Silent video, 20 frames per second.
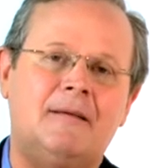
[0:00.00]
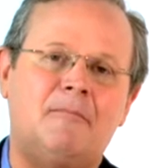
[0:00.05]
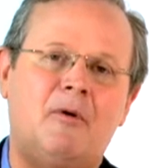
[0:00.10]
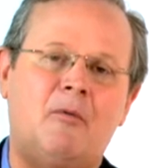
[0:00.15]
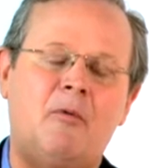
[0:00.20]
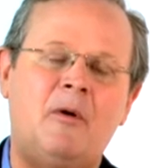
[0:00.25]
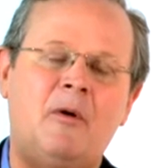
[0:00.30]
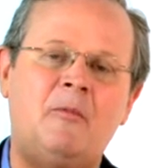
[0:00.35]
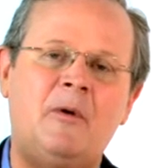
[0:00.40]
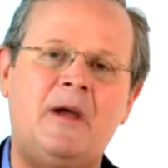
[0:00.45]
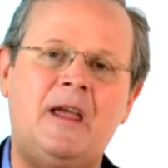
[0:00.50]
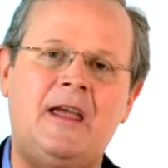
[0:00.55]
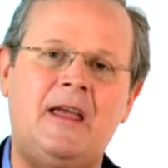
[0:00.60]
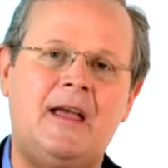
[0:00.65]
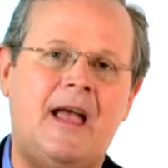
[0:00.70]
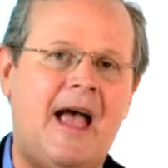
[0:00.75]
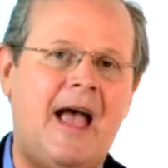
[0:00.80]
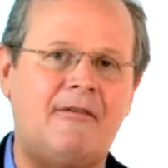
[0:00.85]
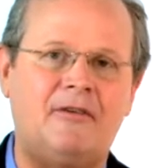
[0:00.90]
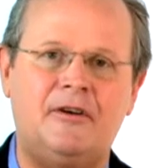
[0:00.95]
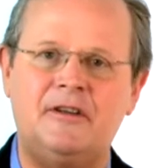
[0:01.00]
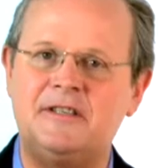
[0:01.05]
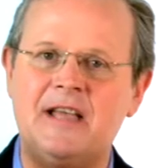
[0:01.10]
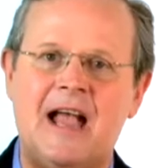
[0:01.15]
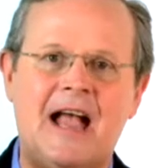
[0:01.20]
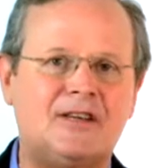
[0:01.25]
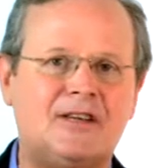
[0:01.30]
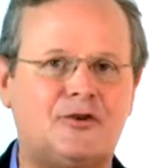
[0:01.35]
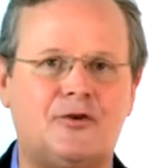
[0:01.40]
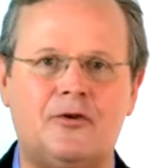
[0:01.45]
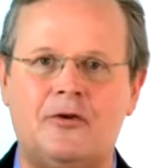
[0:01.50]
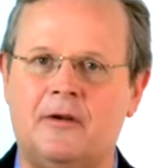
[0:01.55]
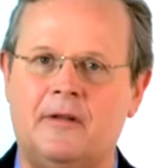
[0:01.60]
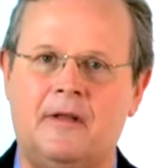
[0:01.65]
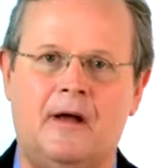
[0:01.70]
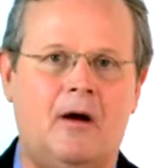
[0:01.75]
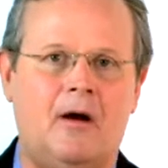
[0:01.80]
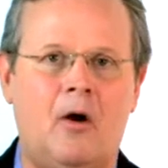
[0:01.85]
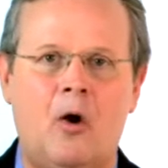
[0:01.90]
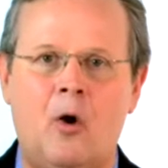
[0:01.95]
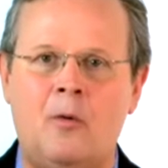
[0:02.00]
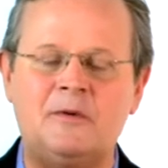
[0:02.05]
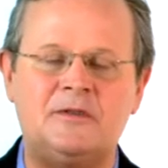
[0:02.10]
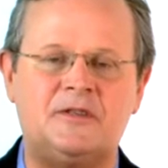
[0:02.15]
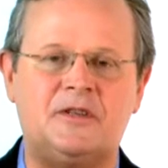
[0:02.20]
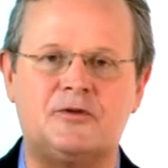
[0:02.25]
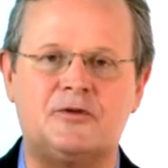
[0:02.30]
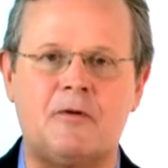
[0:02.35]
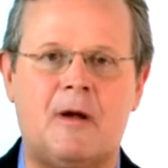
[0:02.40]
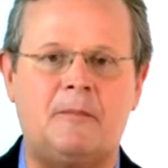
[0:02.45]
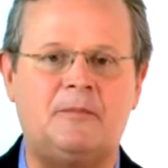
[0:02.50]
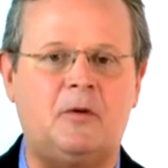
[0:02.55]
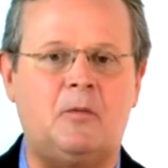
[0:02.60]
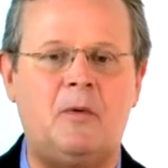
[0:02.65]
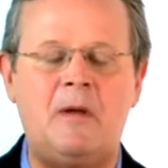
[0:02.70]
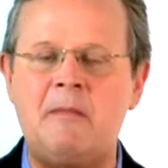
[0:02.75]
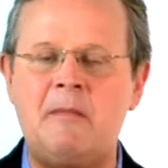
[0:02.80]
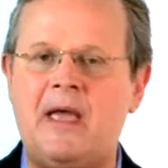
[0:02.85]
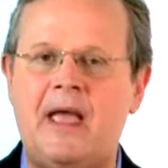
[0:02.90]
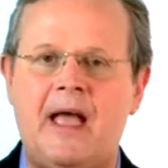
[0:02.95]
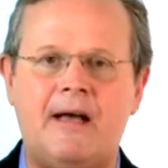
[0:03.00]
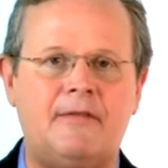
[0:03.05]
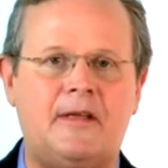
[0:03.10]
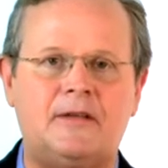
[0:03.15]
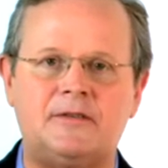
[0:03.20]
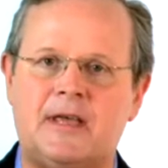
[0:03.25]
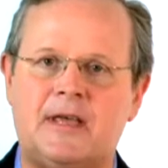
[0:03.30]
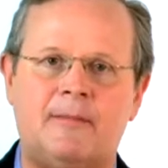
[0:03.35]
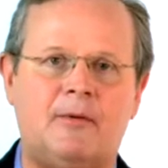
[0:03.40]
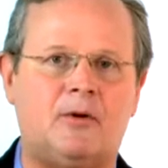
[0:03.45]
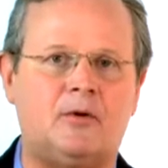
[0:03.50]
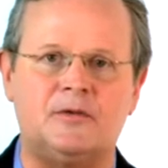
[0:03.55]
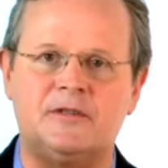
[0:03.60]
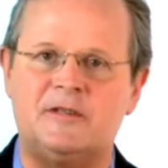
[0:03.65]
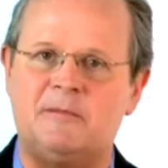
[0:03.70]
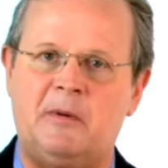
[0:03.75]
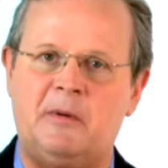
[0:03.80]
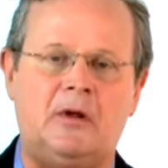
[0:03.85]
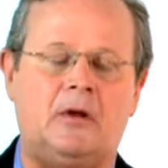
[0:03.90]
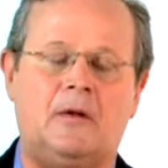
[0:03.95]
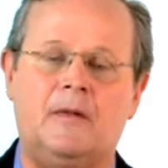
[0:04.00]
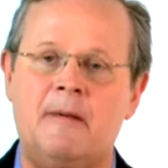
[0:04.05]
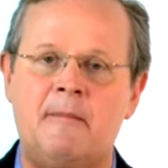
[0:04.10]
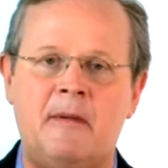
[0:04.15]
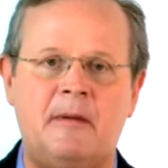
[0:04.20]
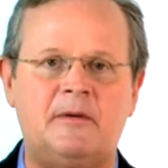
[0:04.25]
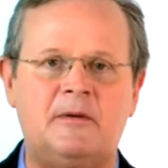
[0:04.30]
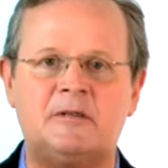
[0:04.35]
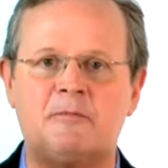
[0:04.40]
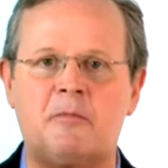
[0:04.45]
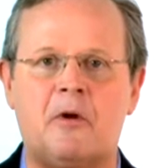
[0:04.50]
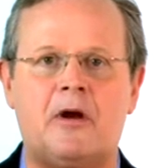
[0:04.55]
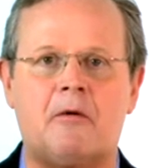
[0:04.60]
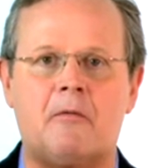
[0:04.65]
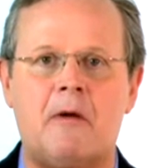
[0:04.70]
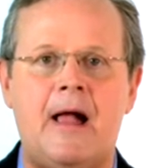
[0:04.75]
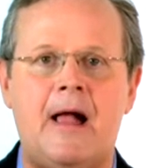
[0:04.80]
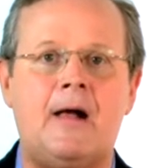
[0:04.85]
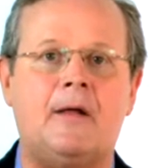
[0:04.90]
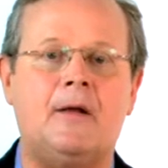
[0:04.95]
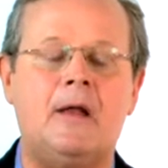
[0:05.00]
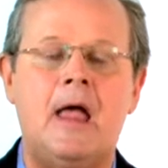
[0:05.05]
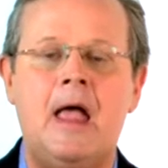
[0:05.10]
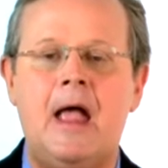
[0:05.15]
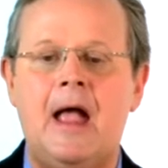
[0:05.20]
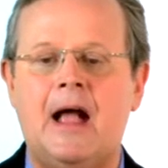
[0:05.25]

But when we have a disaster and the home is disrupted, we may have those chemicals spilled. They may be spread around.